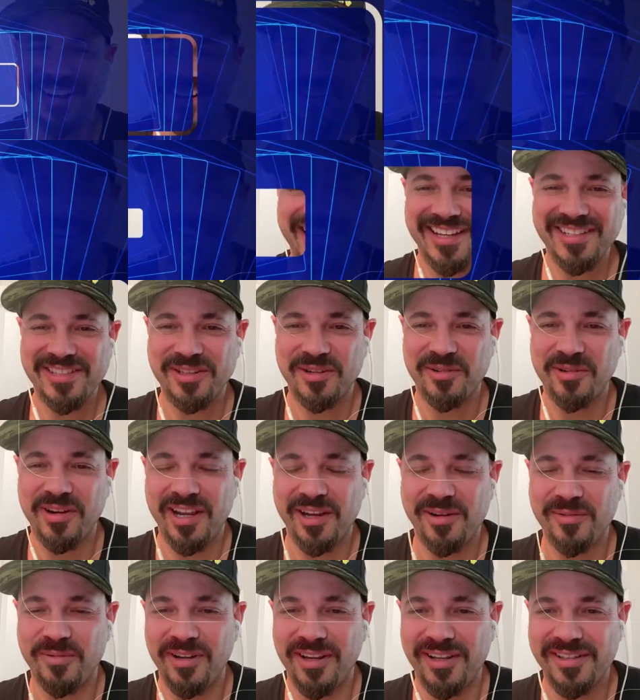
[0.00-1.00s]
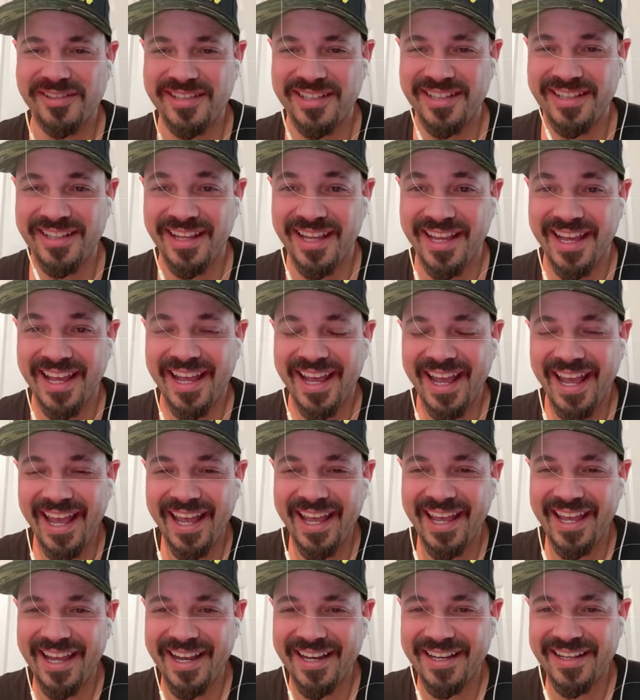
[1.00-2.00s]
thank our guest, Greg Wilson,
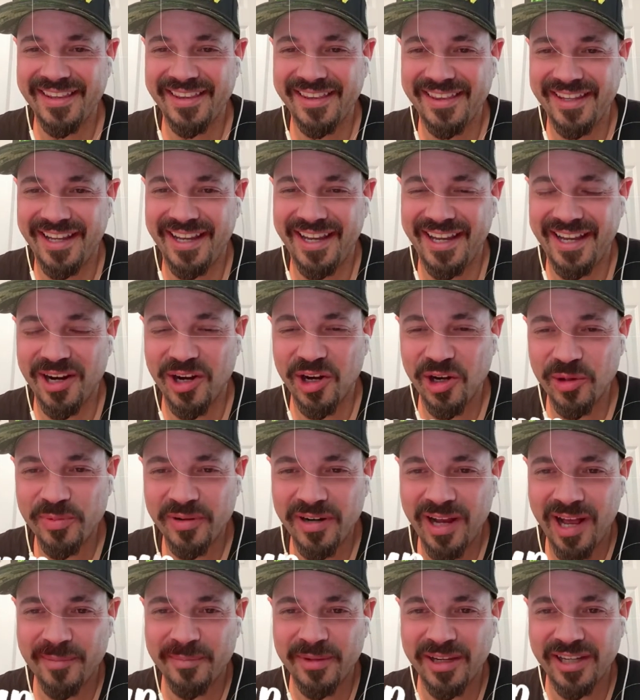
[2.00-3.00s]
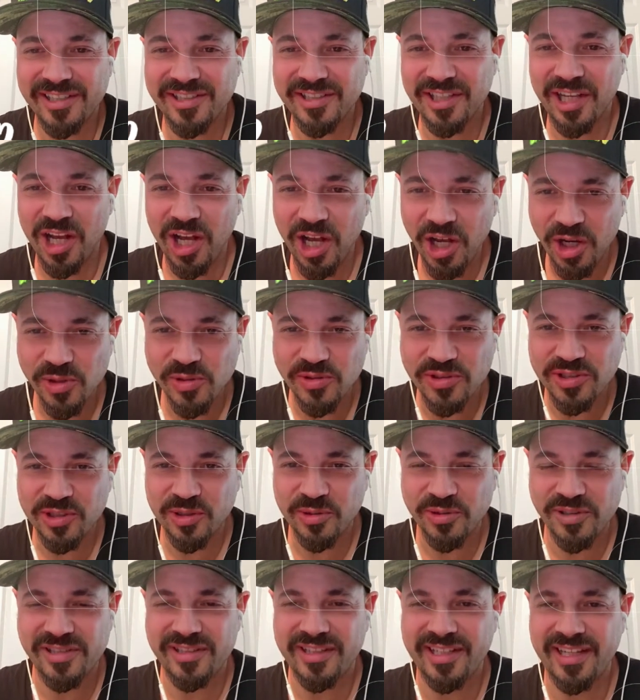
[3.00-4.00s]
and the Urbanomics host,
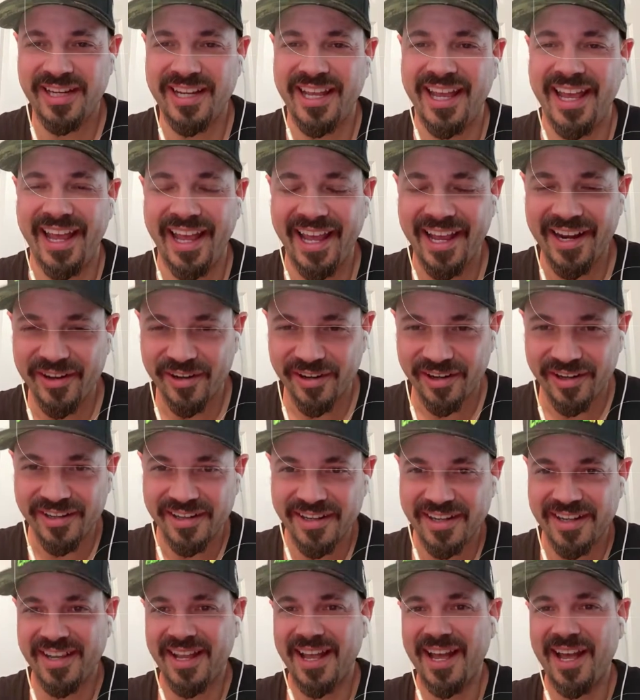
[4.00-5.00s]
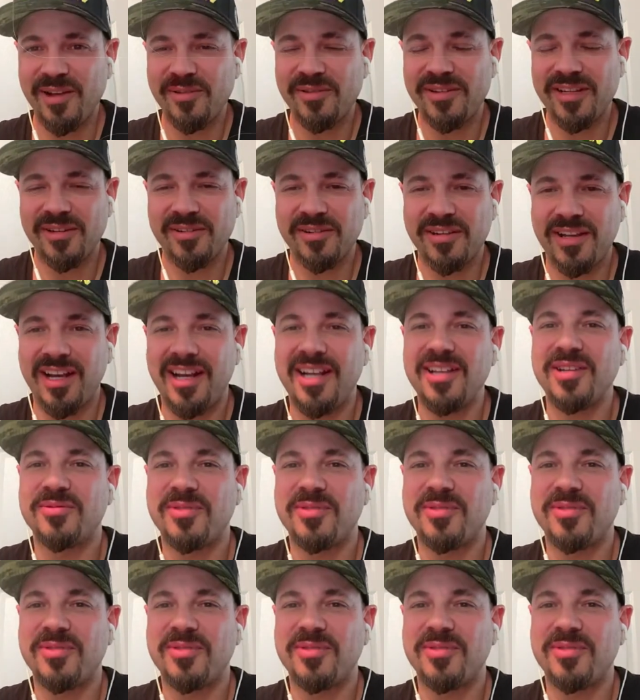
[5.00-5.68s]
Kristina Etter, out there in